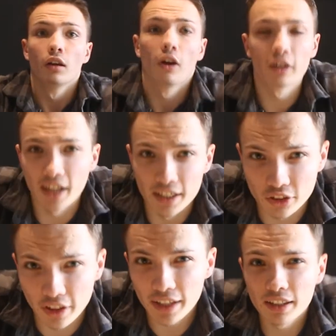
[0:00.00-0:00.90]
Okay,
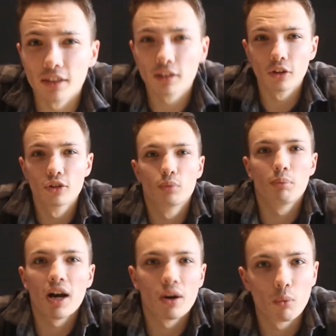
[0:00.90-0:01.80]
so that concludes
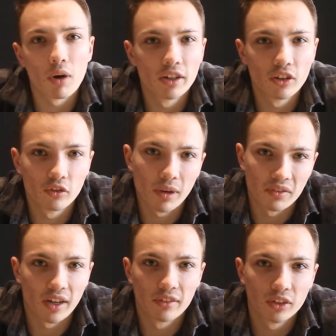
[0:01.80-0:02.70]
part 1 of my
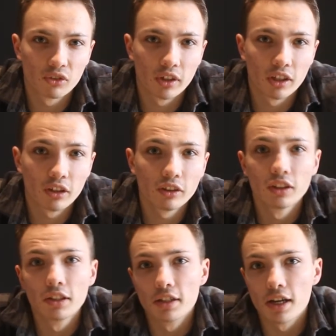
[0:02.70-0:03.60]
favourites video.
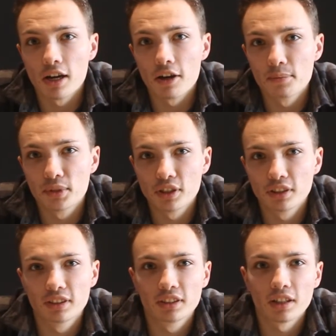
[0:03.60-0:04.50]

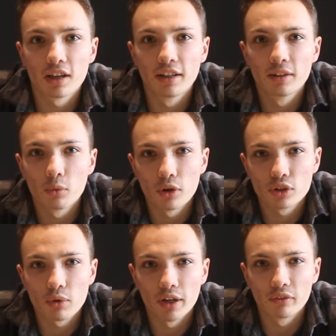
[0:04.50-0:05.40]
Since it was
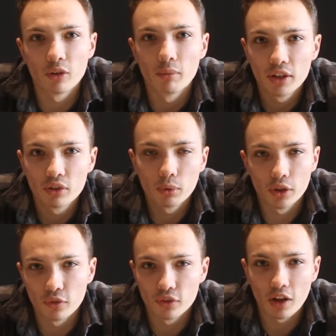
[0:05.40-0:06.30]
quite a few months
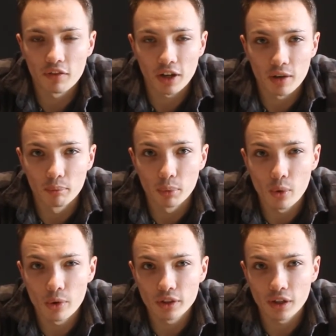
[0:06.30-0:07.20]
worth of stuff that I bought,